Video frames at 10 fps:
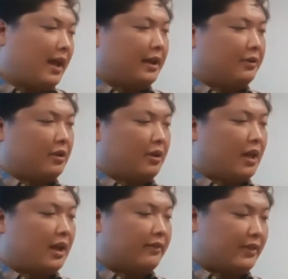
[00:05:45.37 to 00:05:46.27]
And a
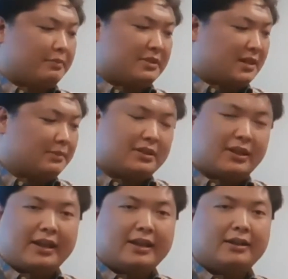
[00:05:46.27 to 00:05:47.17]
lot of them seem
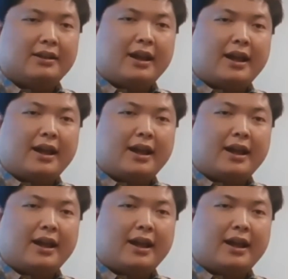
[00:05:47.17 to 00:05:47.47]
to like it,